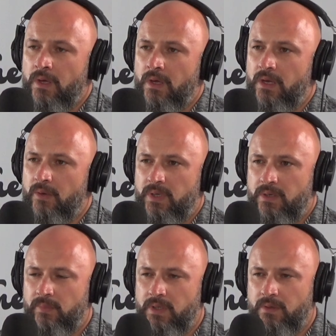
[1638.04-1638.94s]
many how
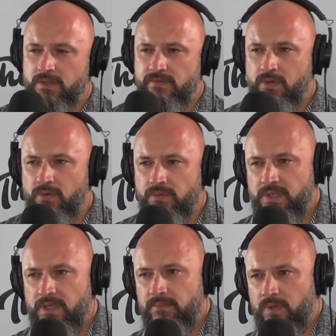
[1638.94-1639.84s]
many guys have you got on the team,
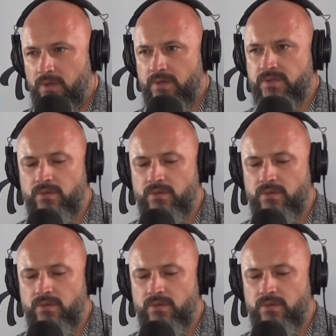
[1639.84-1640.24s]
guys and girls? There's